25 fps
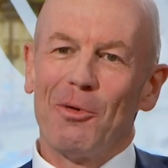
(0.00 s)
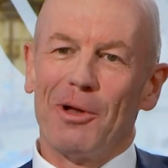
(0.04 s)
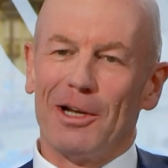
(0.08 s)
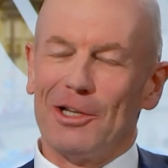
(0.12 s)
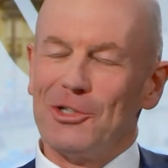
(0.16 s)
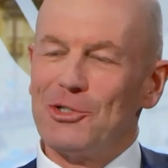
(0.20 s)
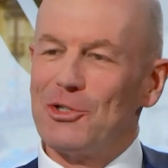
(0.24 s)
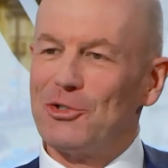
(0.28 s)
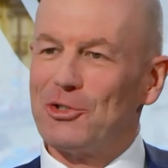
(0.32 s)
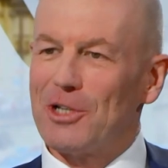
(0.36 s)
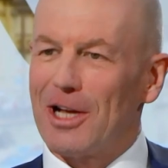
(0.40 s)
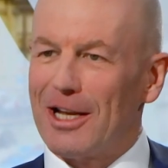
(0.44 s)

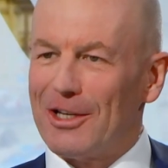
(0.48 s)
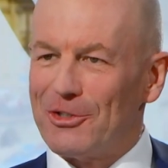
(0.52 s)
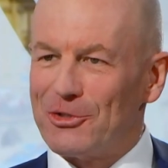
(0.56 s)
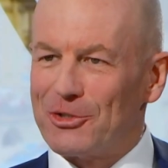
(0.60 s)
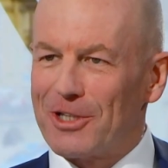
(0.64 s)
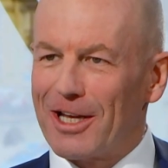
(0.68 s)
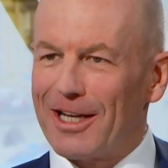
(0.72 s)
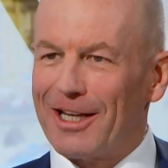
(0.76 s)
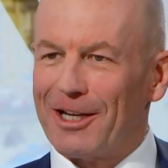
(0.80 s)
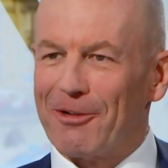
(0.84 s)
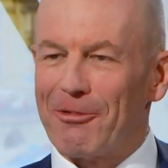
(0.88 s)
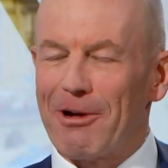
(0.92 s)
Well, it's a
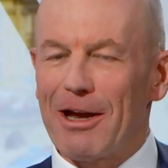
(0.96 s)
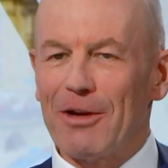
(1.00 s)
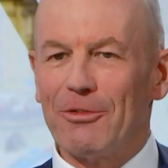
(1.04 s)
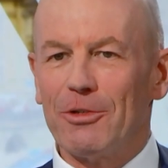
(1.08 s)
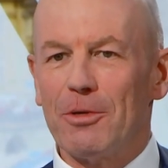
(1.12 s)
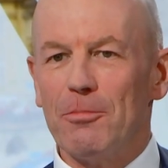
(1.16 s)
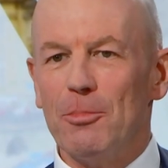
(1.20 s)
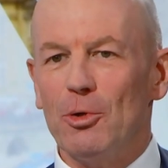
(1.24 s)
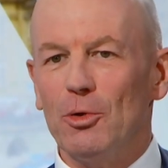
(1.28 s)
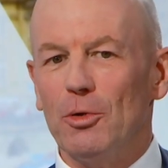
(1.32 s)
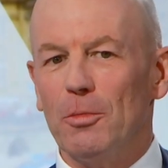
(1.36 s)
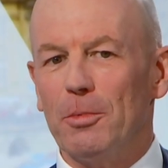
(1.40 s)
challenge getting
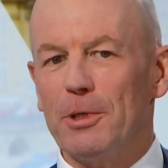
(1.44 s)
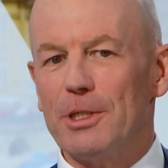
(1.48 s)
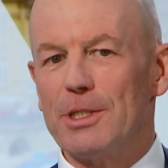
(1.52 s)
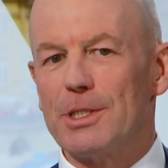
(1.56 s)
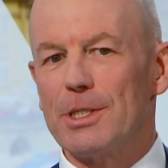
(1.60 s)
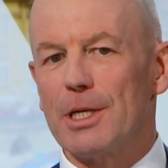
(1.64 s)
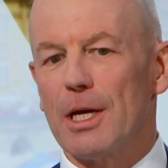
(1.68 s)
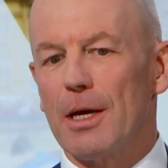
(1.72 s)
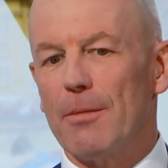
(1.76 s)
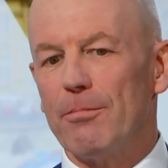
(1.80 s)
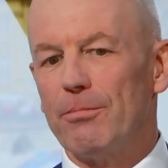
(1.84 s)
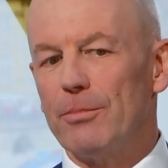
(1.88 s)
around them all,
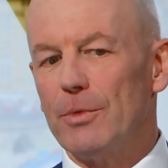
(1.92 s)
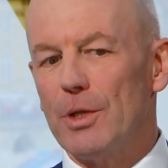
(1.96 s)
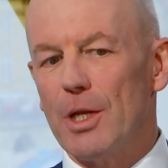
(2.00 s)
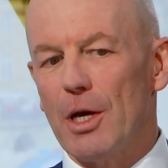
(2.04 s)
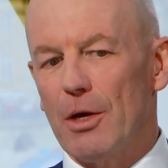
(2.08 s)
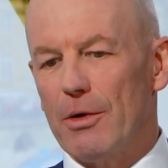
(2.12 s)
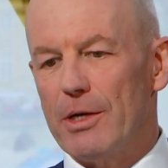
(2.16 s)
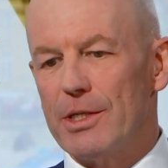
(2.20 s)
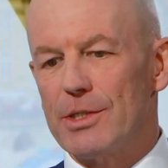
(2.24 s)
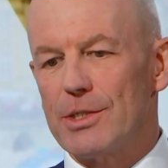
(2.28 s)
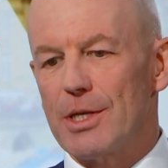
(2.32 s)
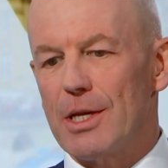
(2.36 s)
but
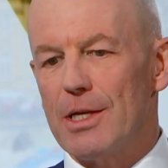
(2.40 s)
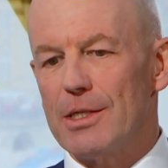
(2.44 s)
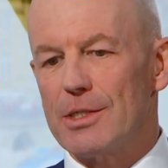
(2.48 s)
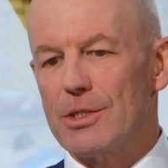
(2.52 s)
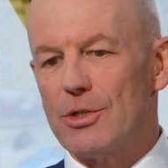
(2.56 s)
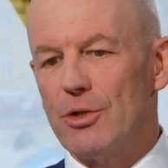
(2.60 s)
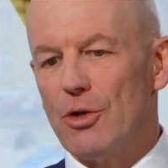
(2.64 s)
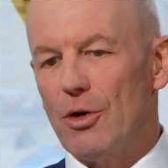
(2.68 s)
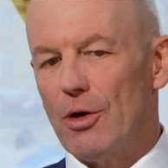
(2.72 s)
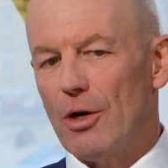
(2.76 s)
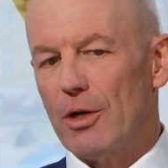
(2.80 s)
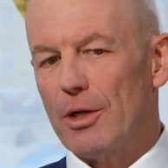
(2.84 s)
no,
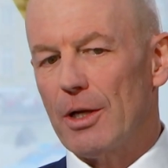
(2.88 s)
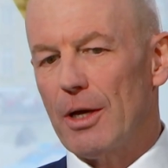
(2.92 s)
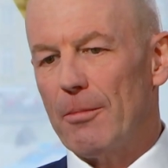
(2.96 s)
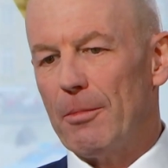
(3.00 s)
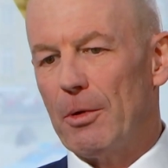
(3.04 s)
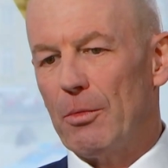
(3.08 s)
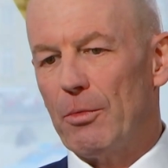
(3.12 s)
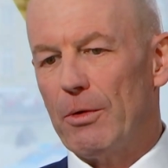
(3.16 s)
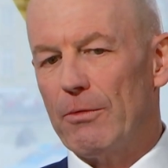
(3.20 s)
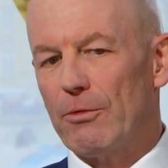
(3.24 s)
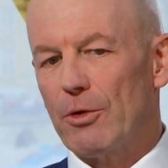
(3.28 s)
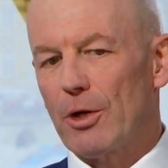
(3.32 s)
it's not. I
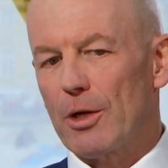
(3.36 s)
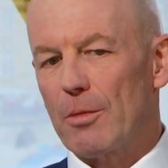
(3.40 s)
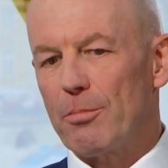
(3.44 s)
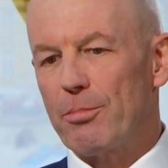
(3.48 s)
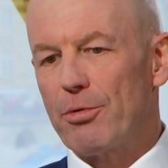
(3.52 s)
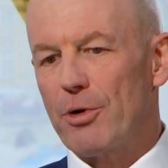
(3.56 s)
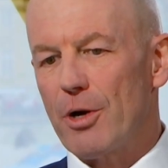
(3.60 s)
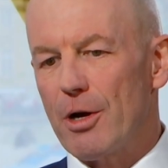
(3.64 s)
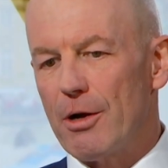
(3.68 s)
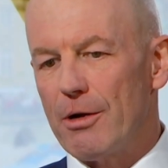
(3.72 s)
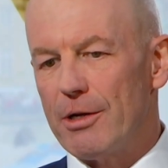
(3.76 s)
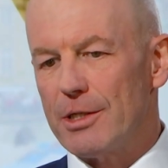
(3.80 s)
mean, we've got a
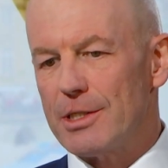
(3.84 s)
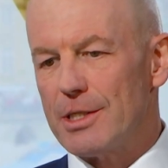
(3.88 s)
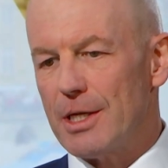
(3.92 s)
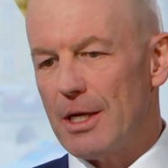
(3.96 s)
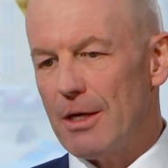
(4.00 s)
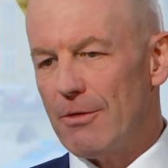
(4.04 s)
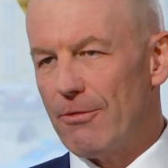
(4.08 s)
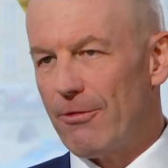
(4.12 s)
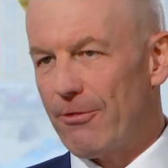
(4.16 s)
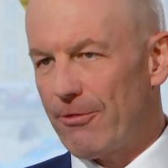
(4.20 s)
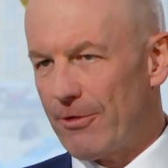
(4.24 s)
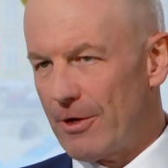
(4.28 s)

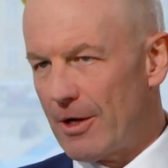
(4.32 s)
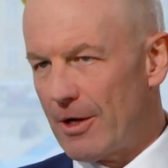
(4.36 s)
priority of